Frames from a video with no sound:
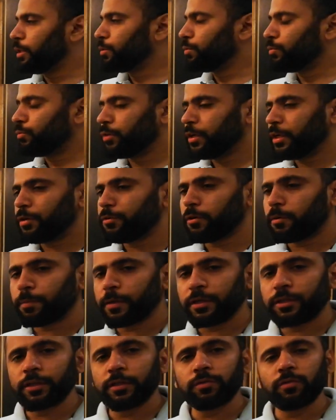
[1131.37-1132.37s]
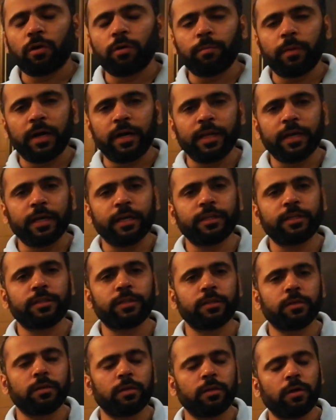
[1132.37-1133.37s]
treat your patients on
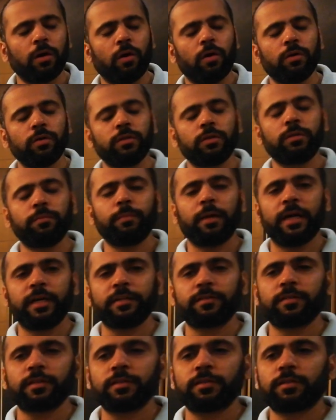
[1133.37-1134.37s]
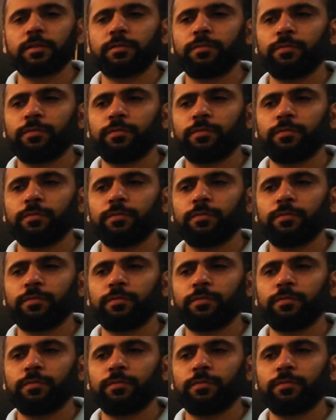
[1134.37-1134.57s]
medicines